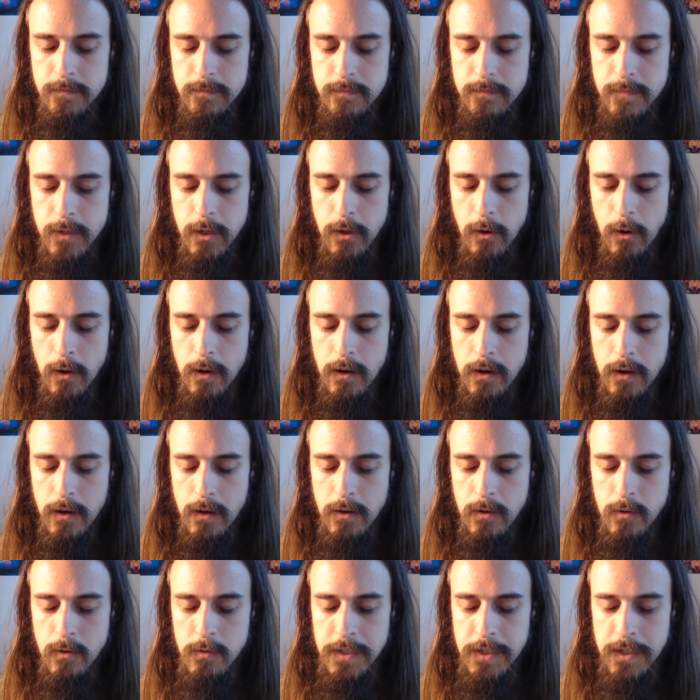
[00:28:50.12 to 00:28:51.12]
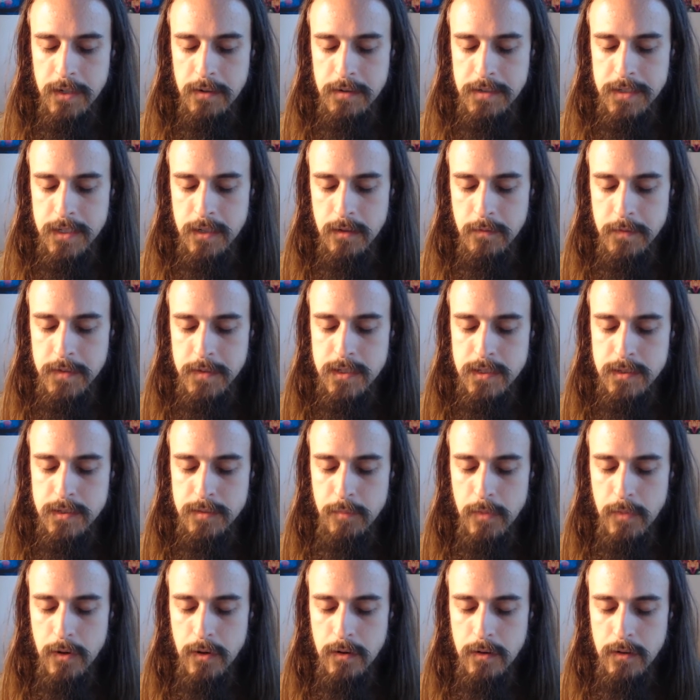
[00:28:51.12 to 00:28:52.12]
no longer holding ourselves
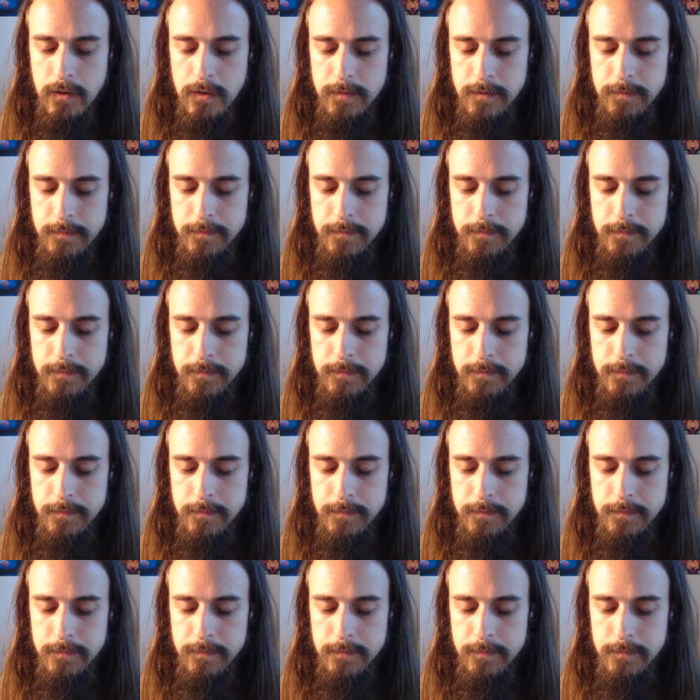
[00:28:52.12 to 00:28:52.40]
small,